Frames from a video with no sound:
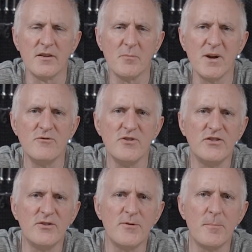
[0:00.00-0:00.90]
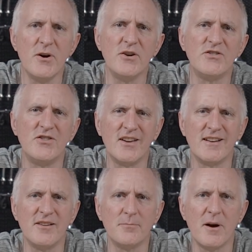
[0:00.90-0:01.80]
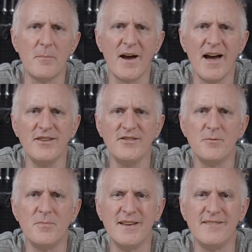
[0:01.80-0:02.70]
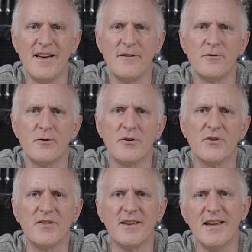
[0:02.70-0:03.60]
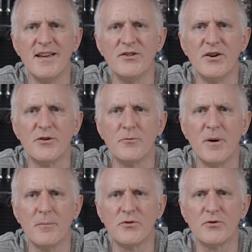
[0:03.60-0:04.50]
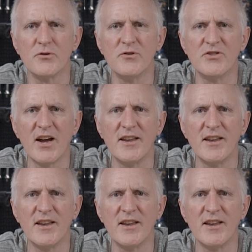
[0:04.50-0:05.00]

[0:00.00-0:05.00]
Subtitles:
The main reason for purchasing this pump has to be, therefore, the internal pump storage